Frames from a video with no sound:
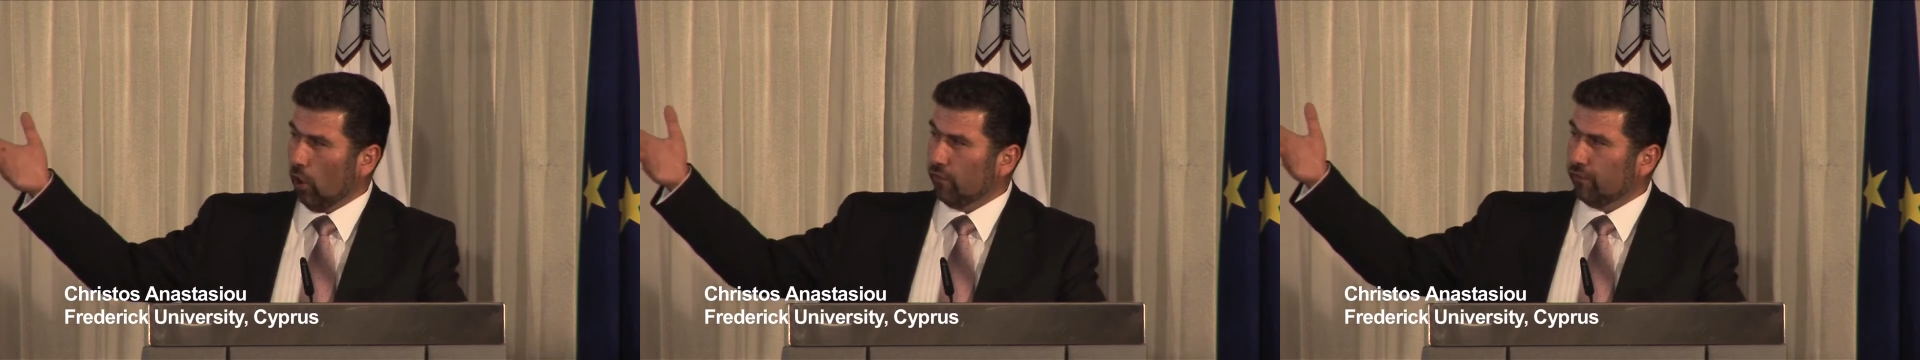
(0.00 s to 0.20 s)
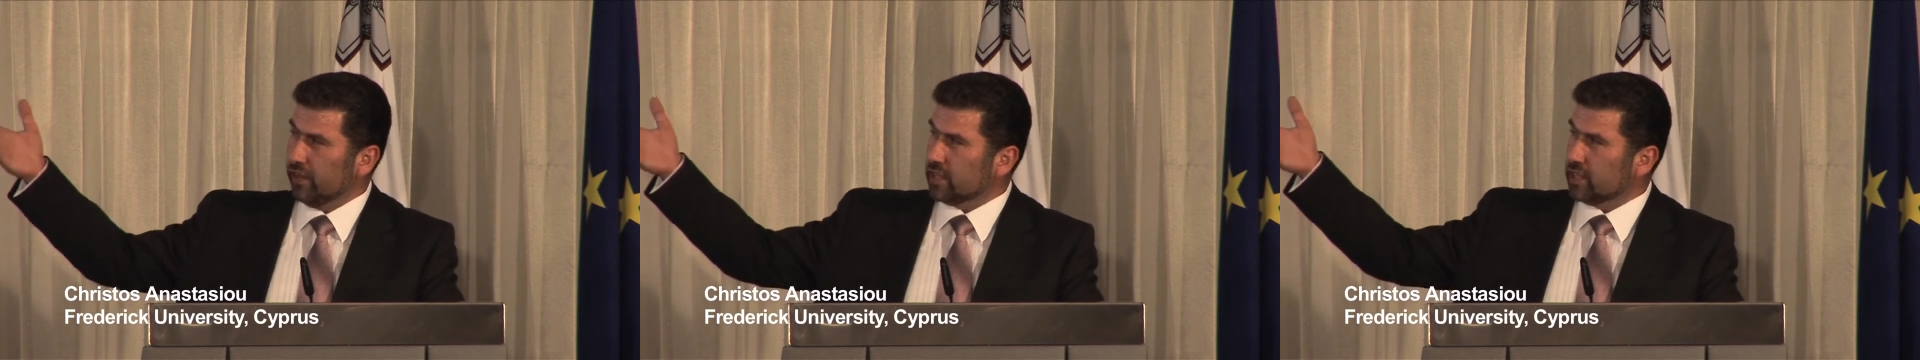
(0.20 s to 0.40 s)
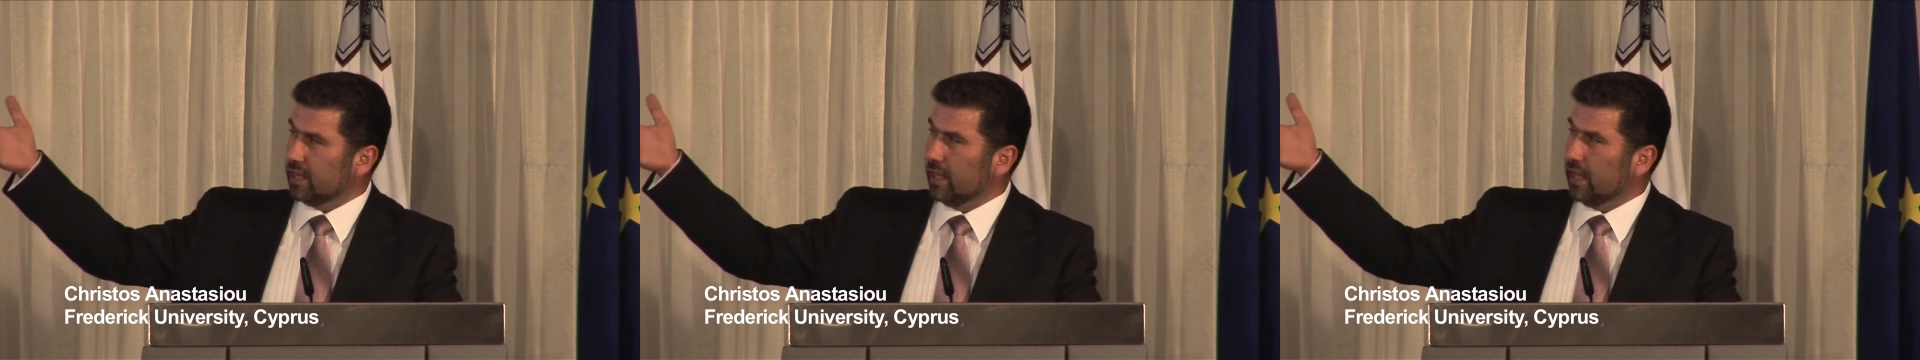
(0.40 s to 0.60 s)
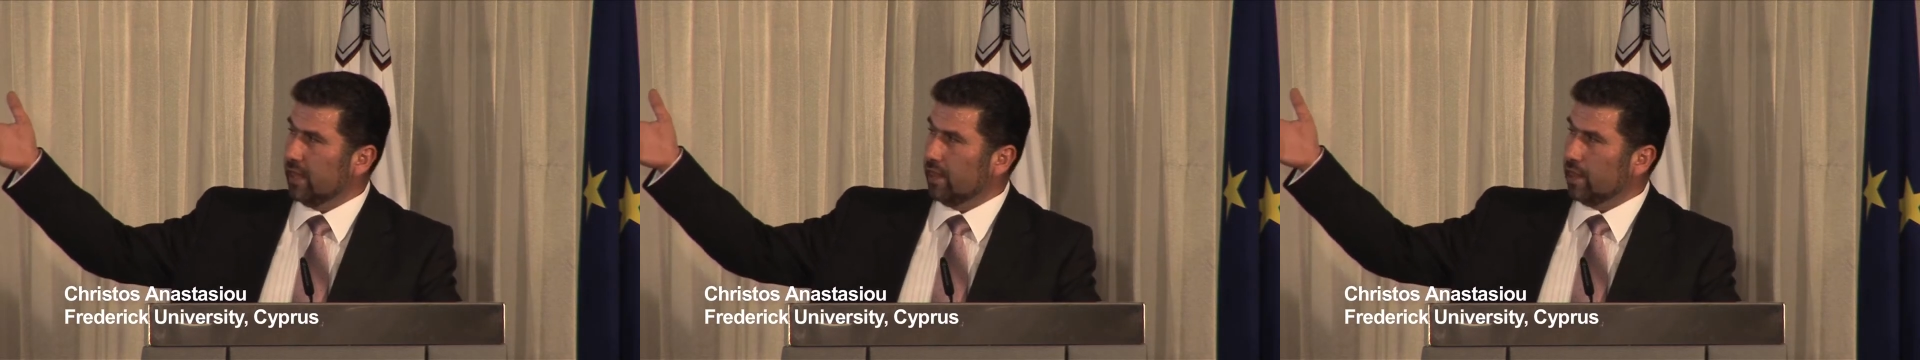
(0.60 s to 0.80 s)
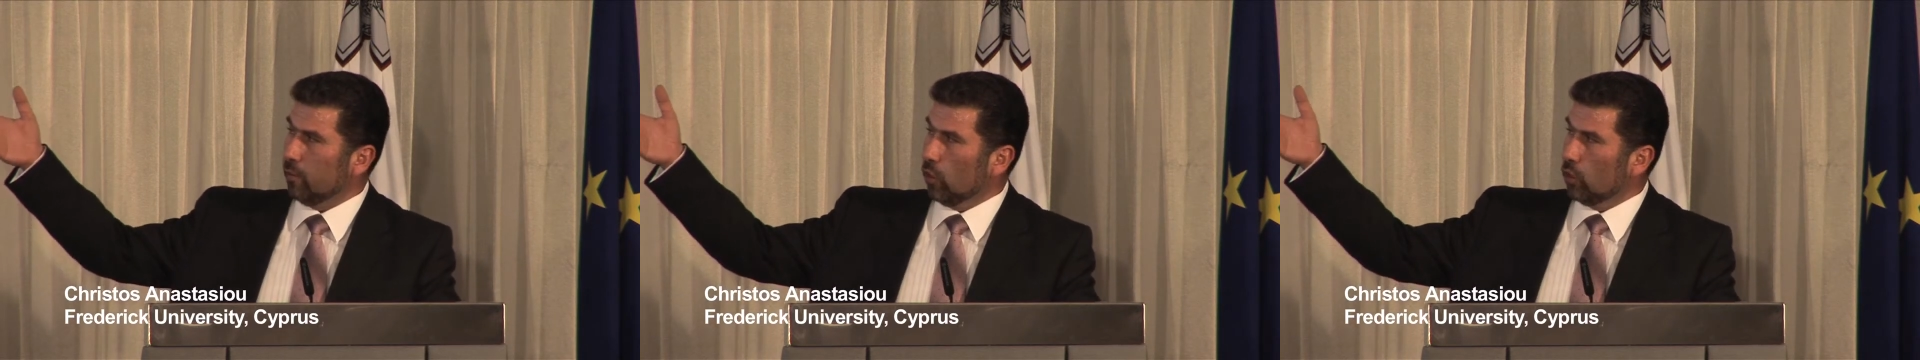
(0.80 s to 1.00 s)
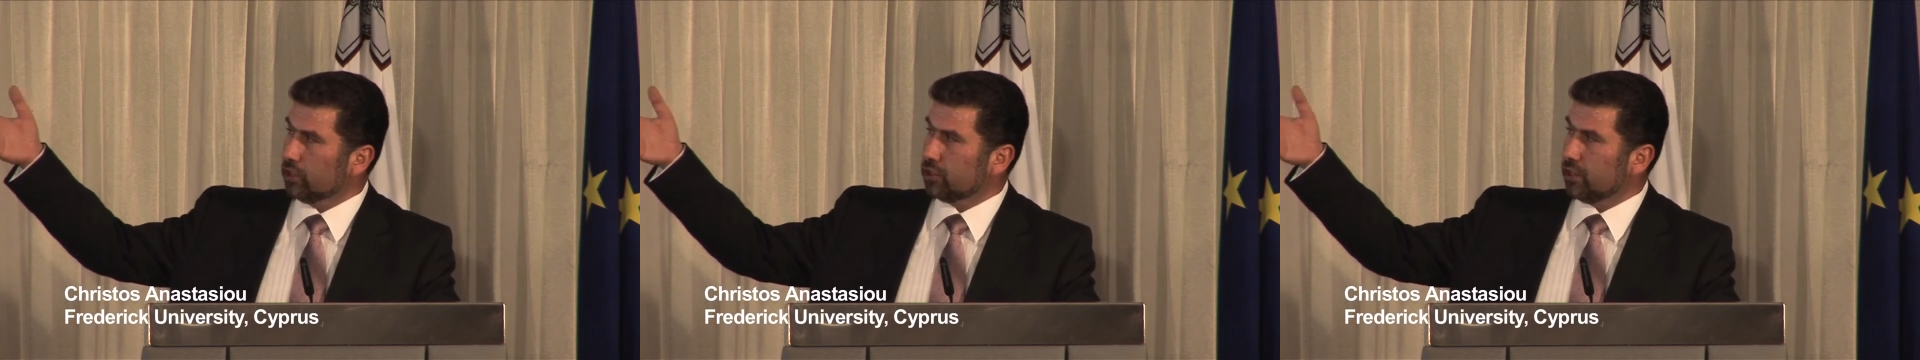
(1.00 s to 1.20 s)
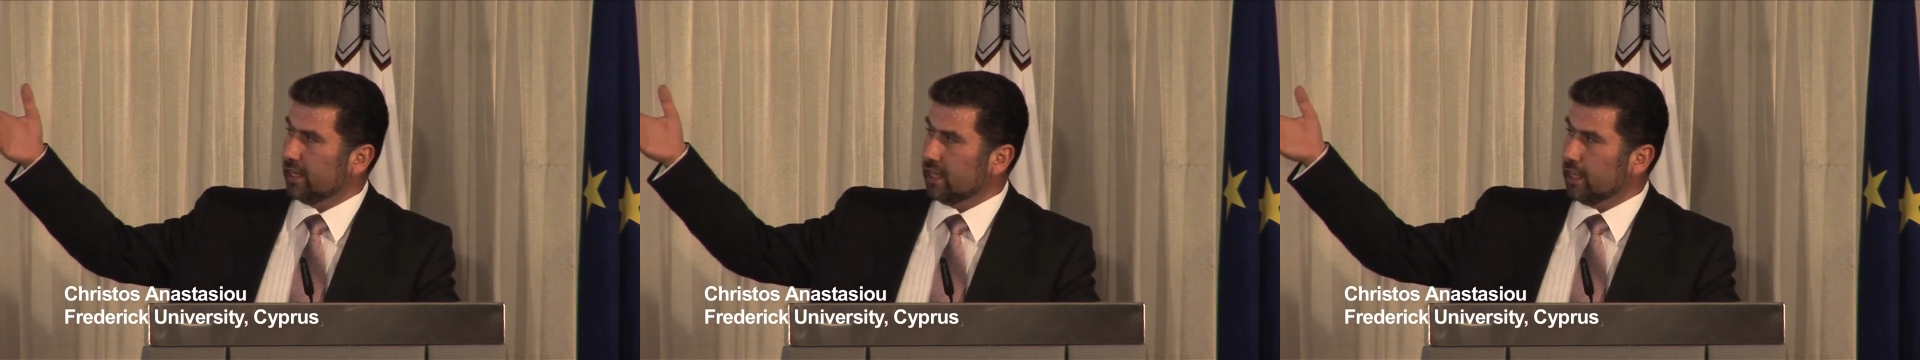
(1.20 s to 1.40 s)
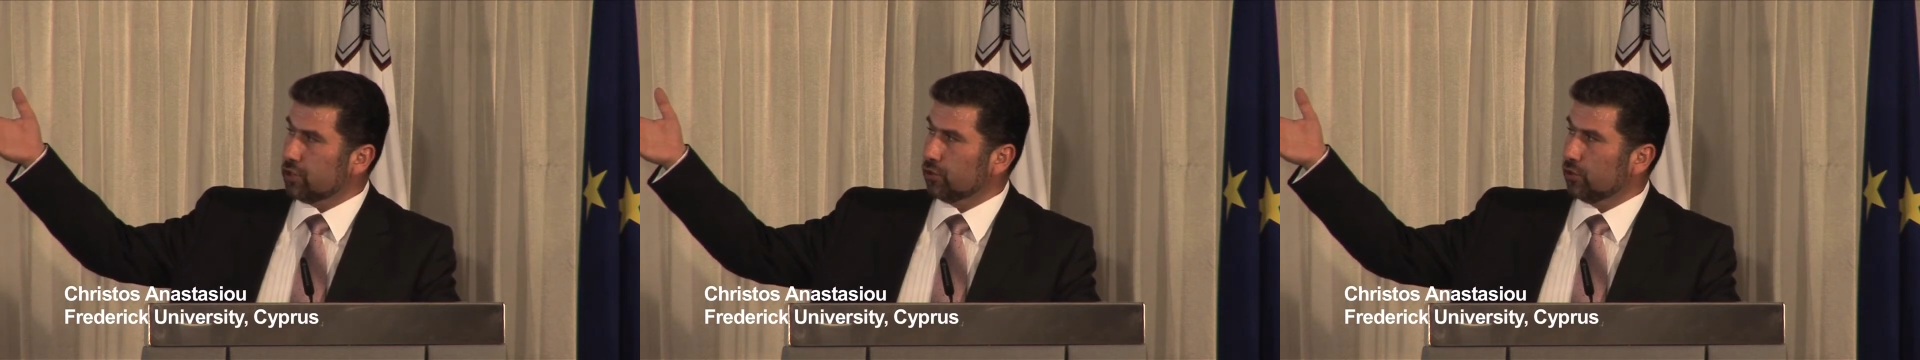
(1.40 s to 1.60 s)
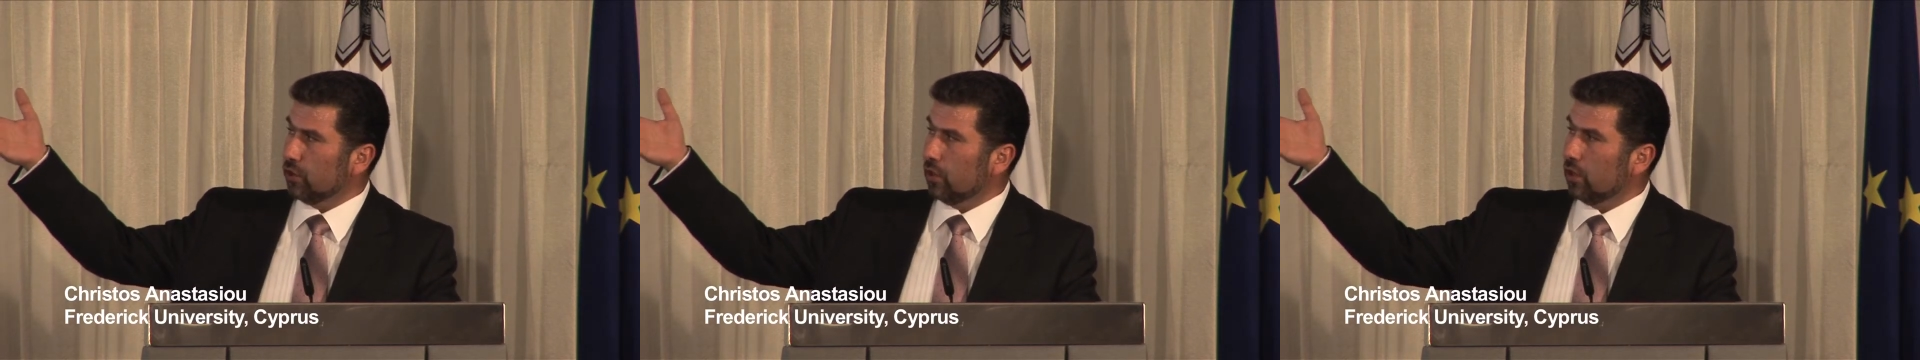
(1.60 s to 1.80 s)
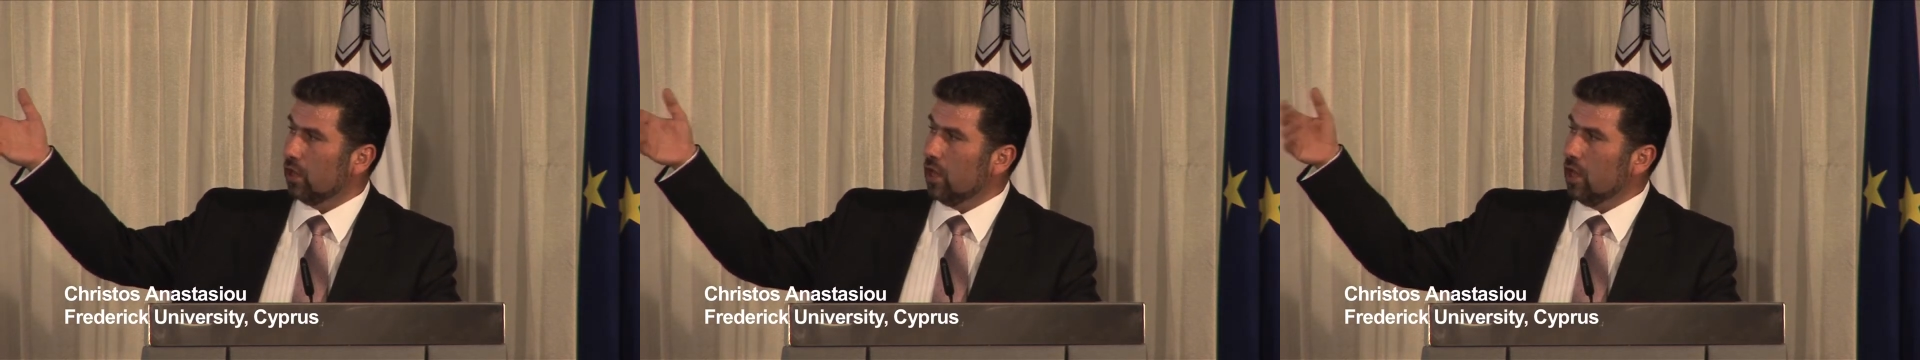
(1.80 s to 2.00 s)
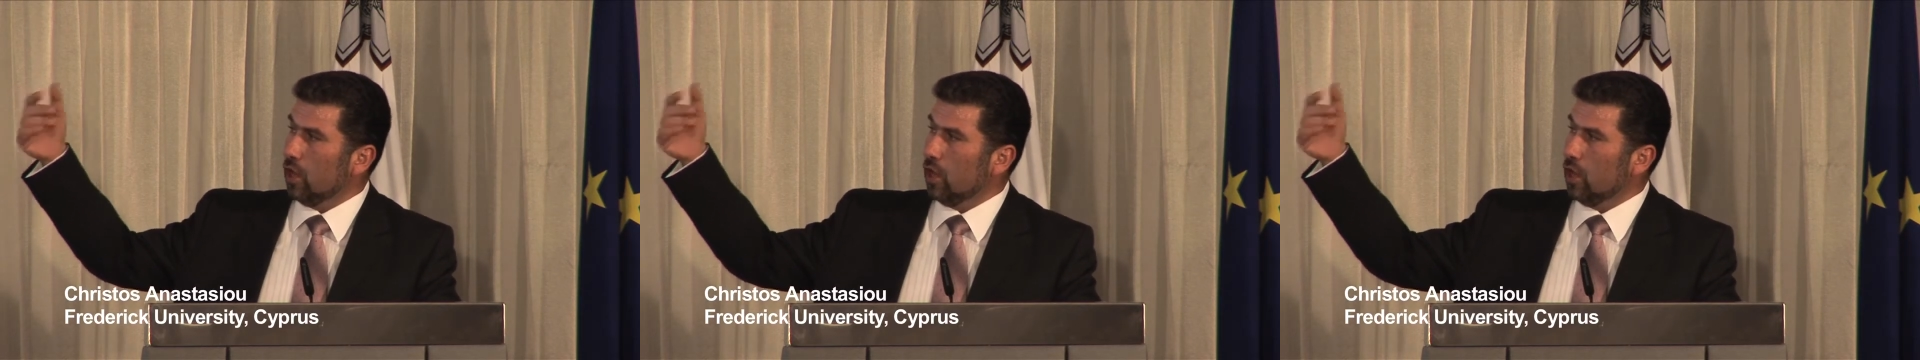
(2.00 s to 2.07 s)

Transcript: obviously the more traditional